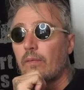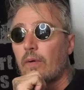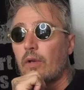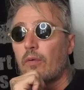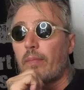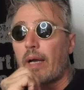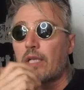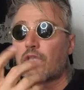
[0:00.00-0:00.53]

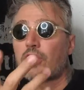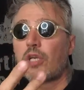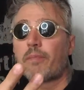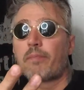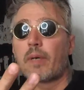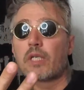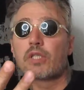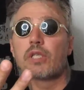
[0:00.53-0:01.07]
When you buy
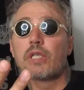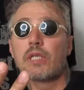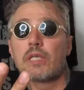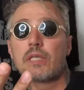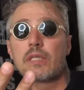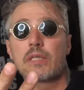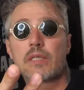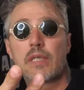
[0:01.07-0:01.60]
cheap
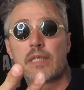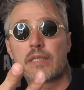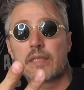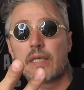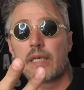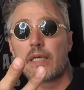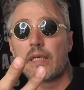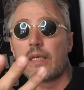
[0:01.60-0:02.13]
machines, let's
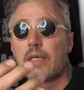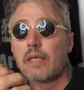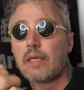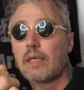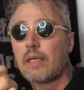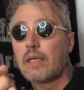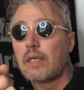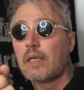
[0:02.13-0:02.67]
say,
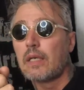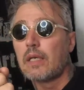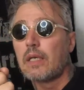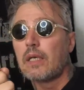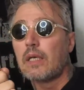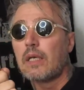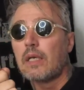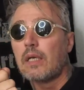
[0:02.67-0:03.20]

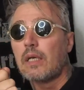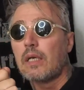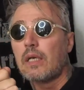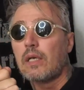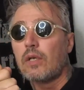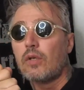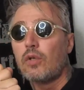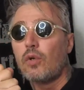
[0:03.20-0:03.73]

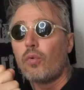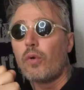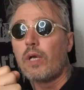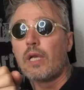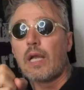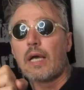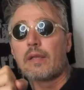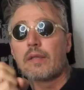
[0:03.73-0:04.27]
you
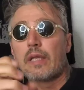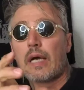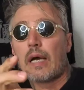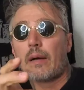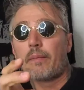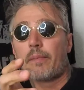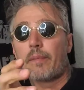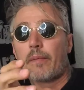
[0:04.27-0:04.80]
will end
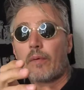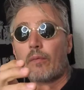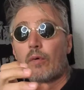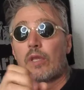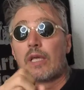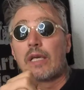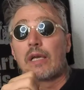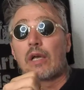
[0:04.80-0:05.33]
up
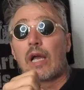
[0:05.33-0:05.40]
with